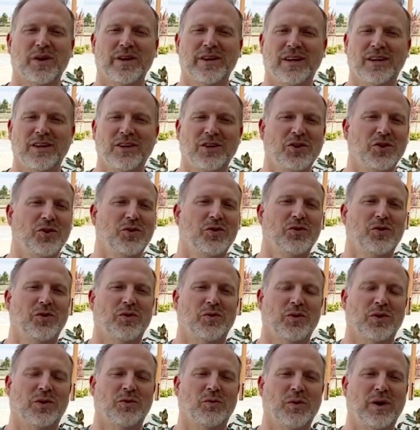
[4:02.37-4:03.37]
that you
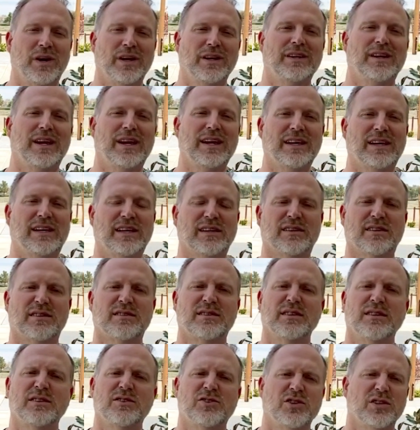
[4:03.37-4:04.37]
will one day get to
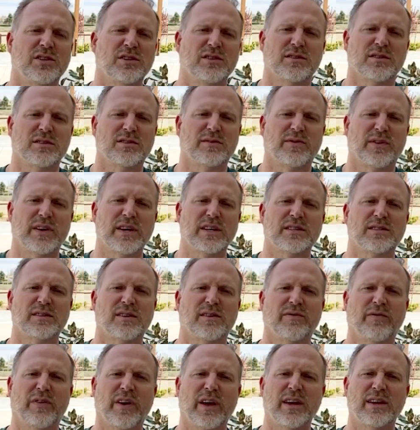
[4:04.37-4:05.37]
see Jesus face to
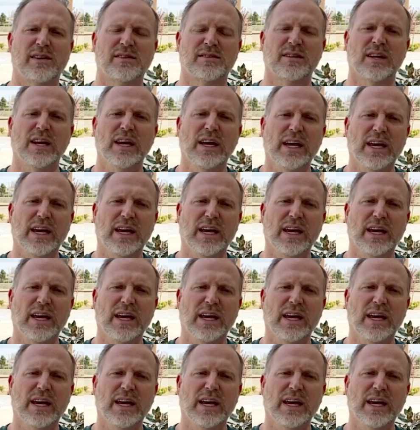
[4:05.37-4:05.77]
face